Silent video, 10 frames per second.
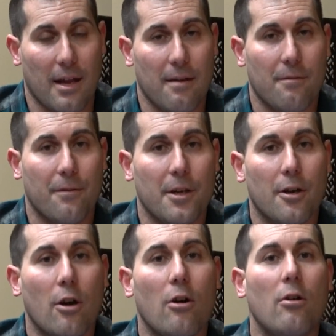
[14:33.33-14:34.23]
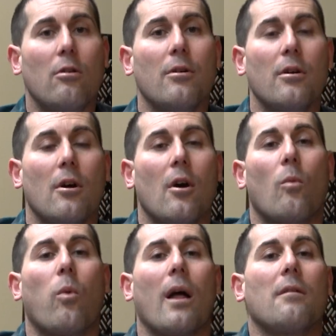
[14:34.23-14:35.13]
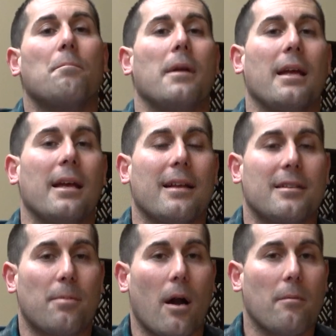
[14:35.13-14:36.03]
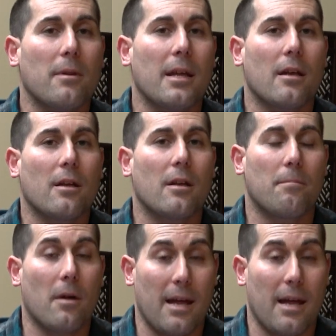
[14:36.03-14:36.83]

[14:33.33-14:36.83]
and for your own well-being, it's probably good,